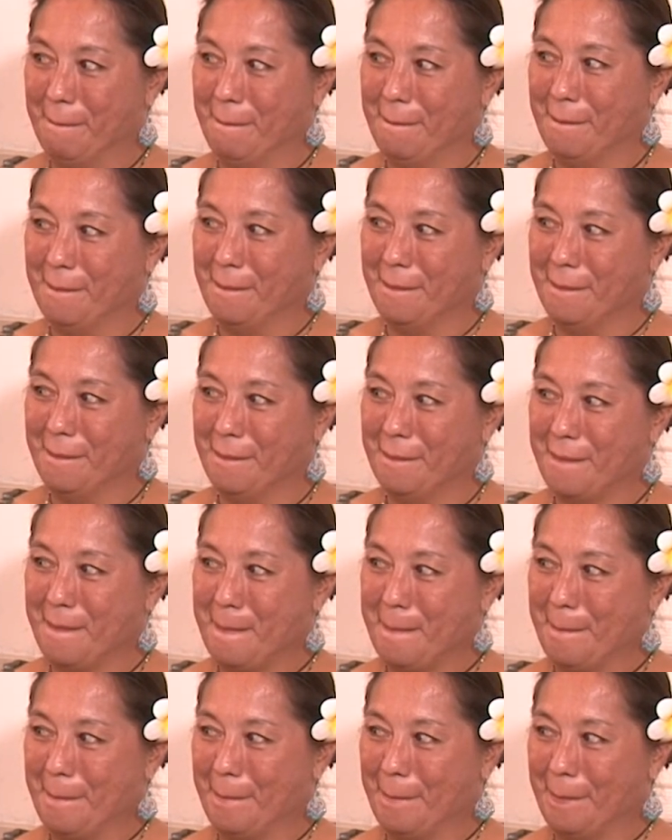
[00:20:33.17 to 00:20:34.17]

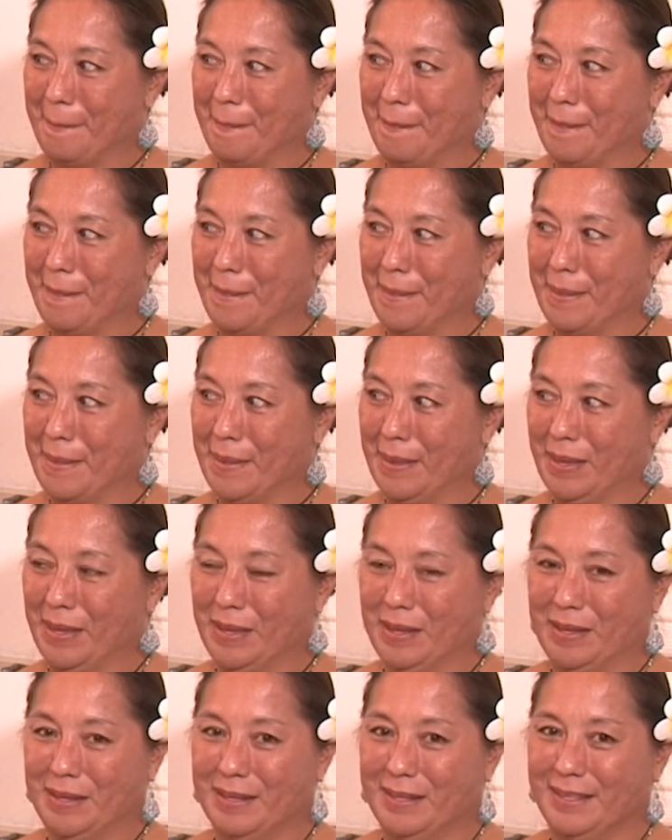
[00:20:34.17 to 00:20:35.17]

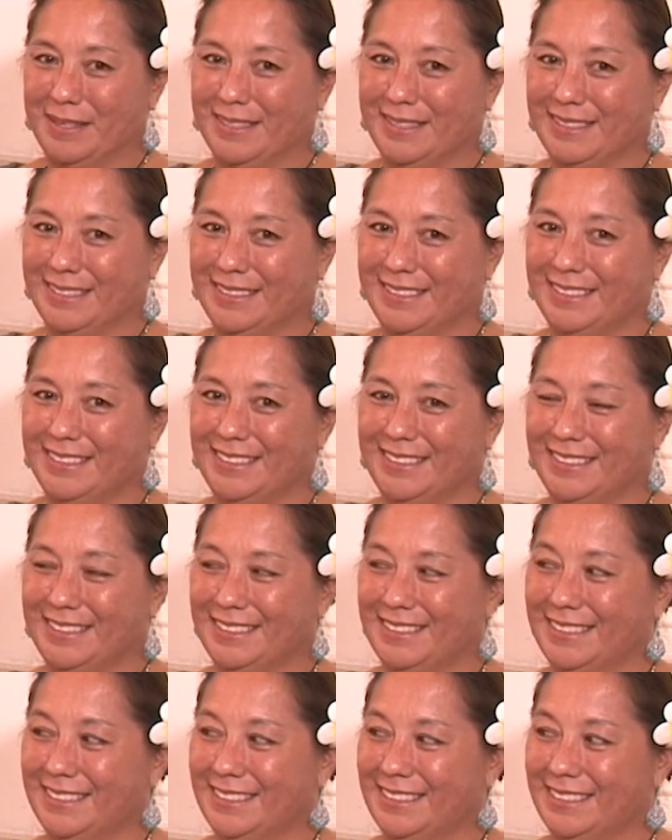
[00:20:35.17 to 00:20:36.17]

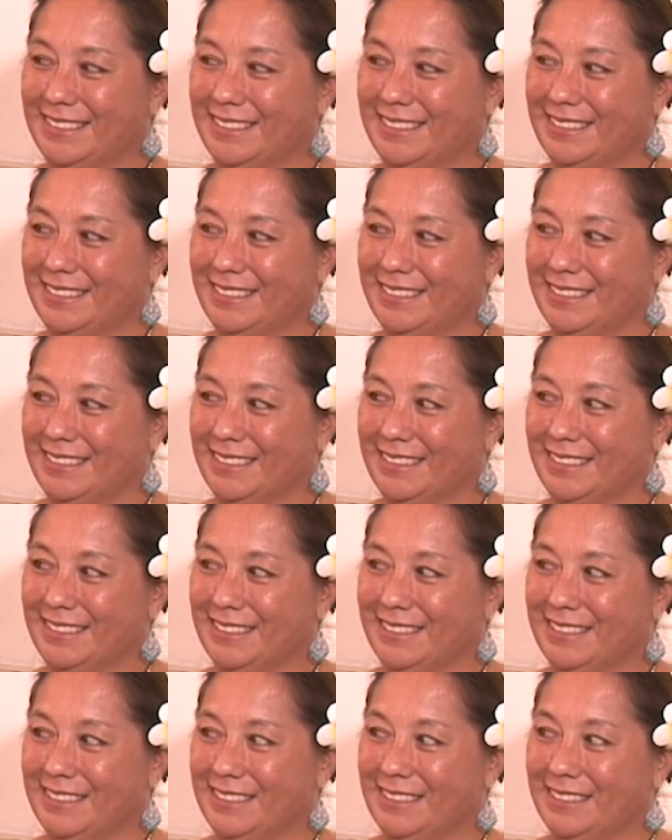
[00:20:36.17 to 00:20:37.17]

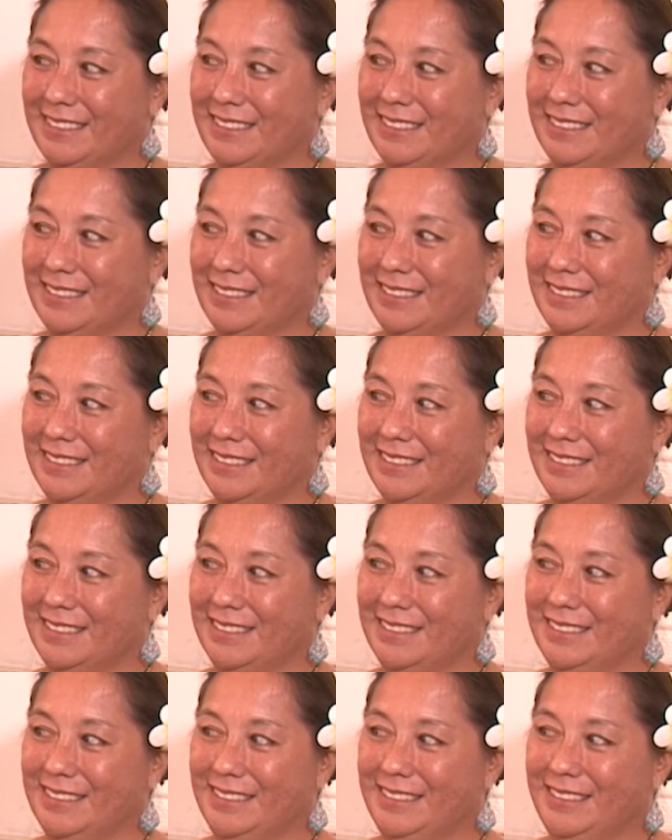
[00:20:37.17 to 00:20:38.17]

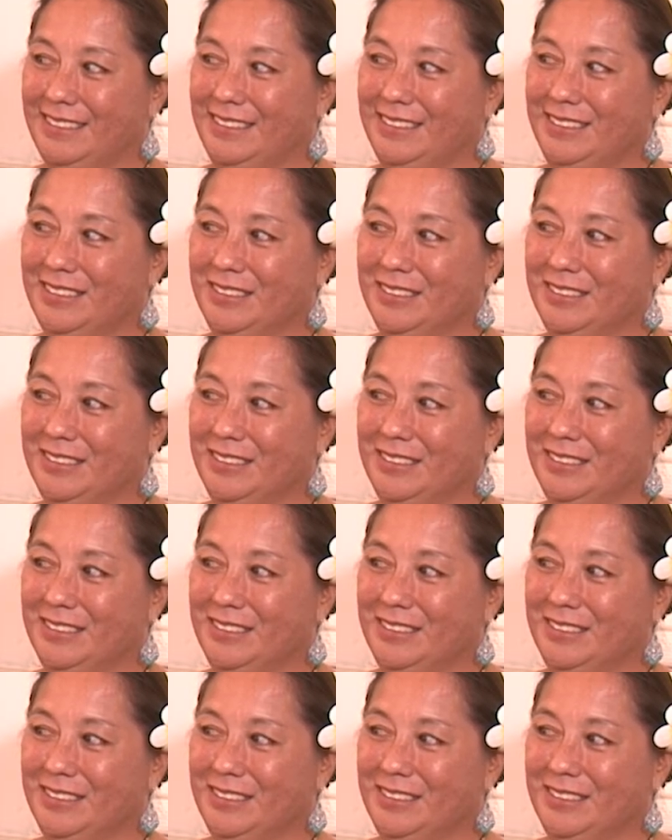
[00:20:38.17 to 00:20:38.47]
No words are spoken by the person on screen.